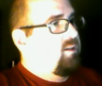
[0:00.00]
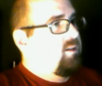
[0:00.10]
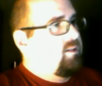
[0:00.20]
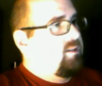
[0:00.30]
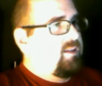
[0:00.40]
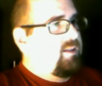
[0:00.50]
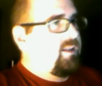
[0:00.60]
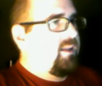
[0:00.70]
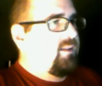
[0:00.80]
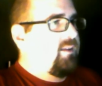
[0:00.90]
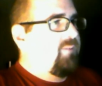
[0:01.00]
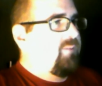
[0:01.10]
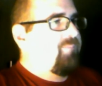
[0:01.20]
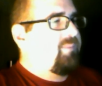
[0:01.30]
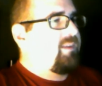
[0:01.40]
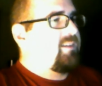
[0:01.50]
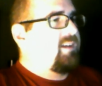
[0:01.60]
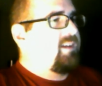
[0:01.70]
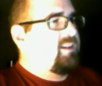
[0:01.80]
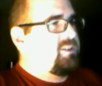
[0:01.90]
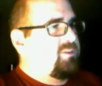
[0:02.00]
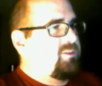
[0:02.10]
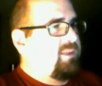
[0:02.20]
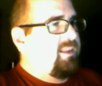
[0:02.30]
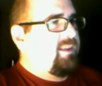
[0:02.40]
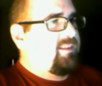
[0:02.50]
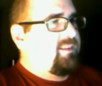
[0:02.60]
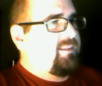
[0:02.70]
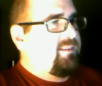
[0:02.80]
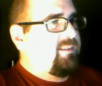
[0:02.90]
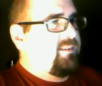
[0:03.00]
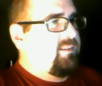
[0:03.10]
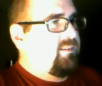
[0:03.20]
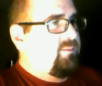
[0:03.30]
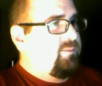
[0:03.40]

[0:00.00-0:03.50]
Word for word: Not likely. Attaochu really likes to,